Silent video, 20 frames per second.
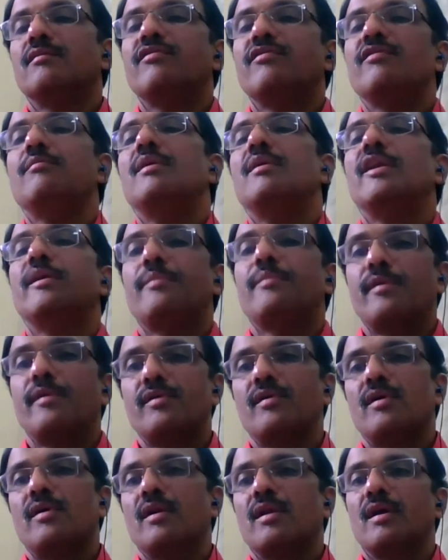female
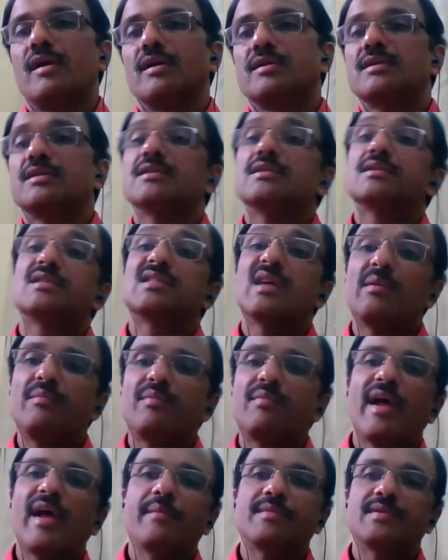reproductive organ.
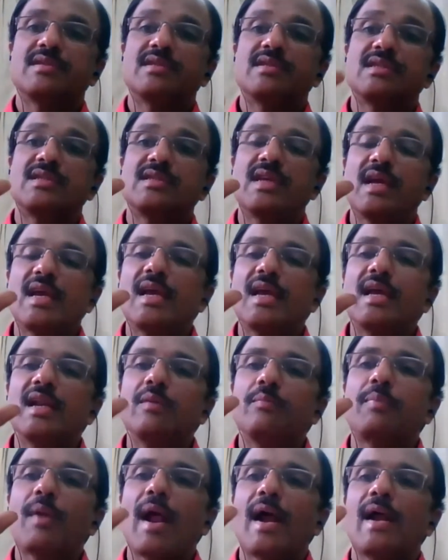Sometimes
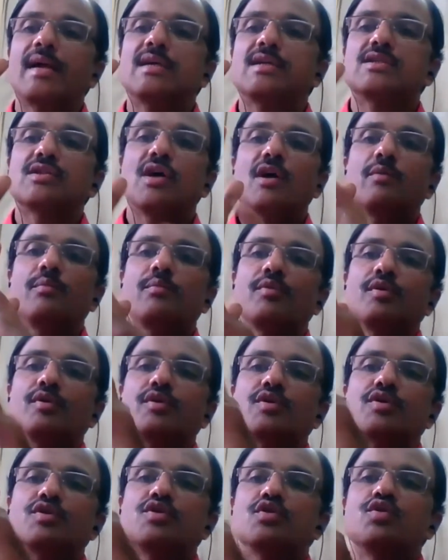single plants are
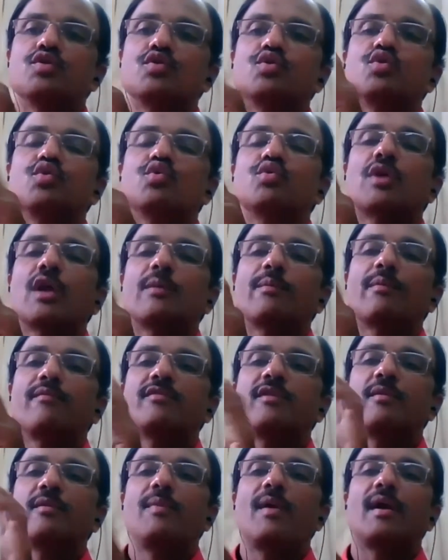produced with two type
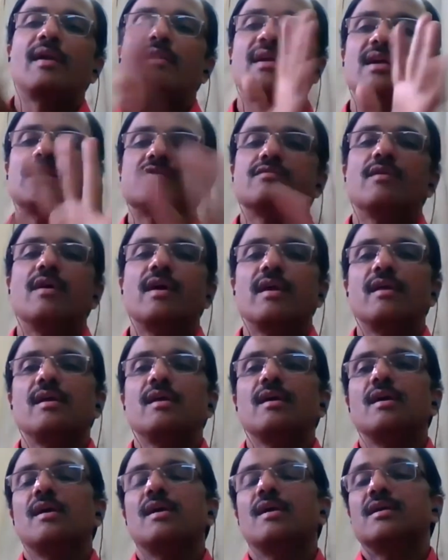of the plant. That's why
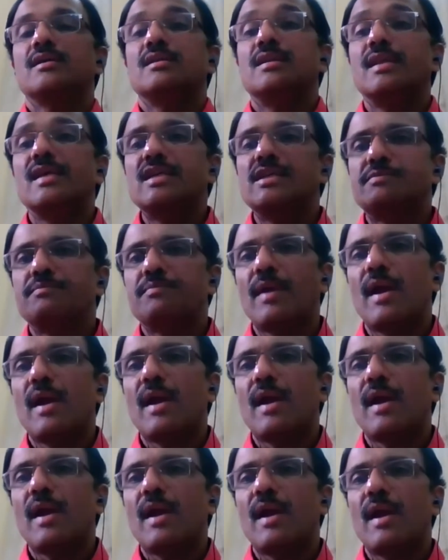these
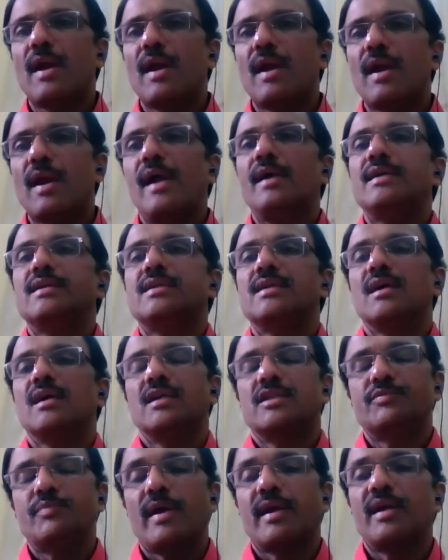plant,
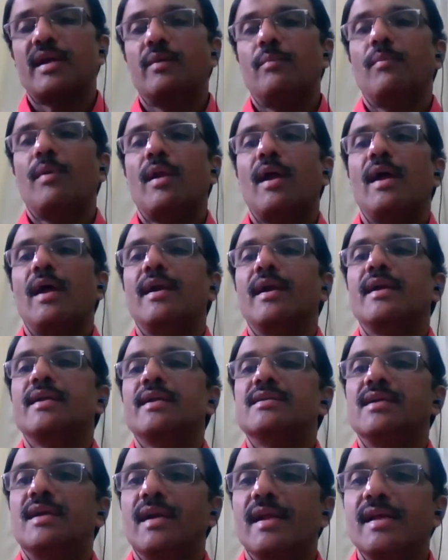a sphagnum plant,
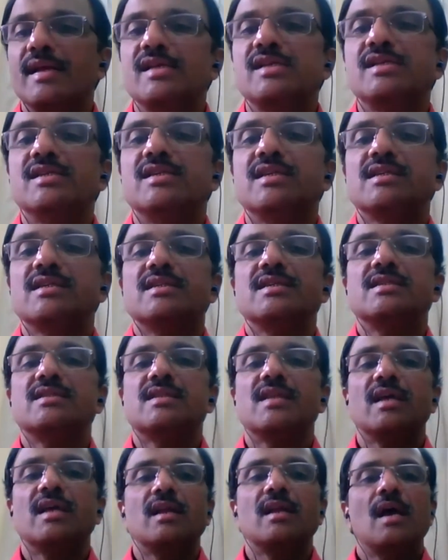it is a dioecious is
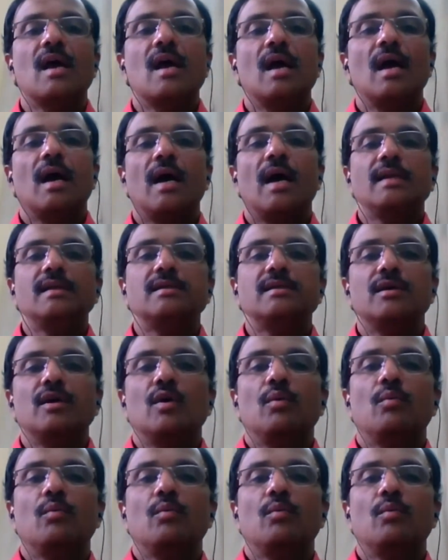there and